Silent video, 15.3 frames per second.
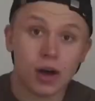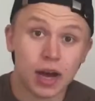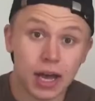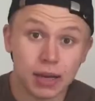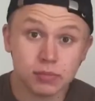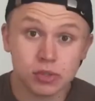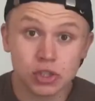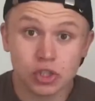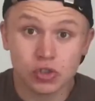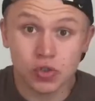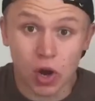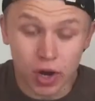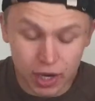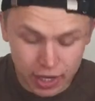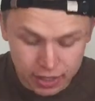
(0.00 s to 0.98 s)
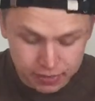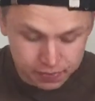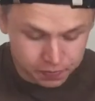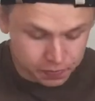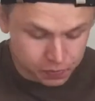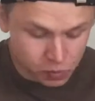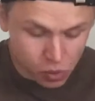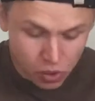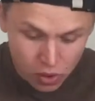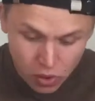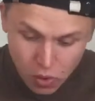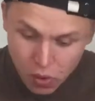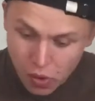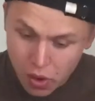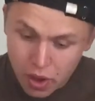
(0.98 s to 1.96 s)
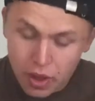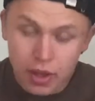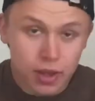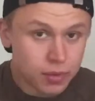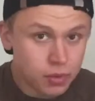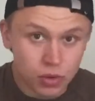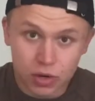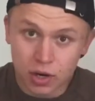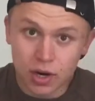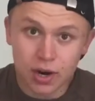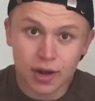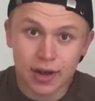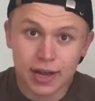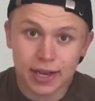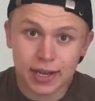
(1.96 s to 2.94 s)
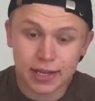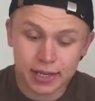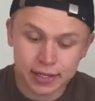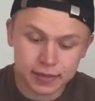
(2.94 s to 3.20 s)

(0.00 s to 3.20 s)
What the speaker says: I am struggling. Not gonna lie,